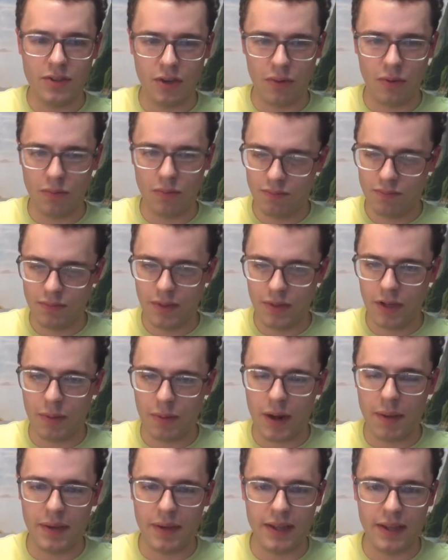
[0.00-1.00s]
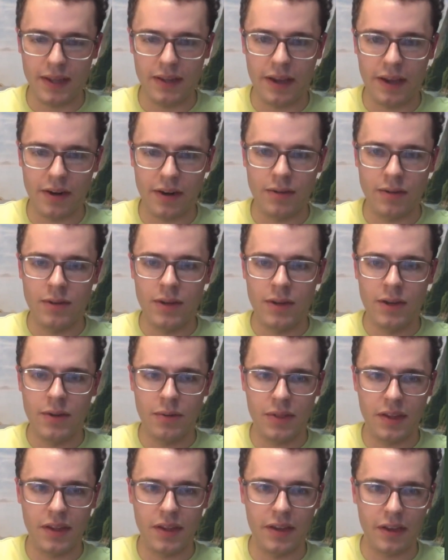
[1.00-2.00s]
So it'll probably get lighter
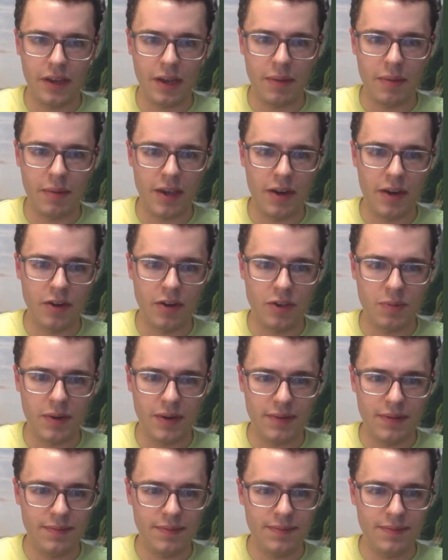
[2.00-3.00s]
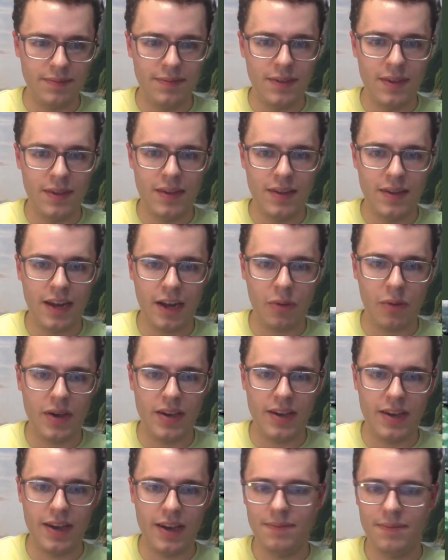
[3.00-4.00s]
within the coming years, but not
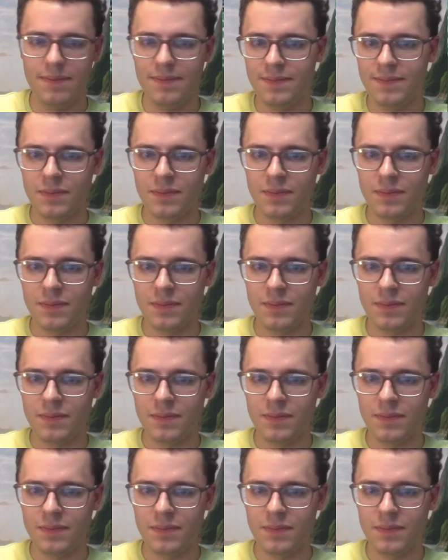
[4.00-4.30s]
quite yet.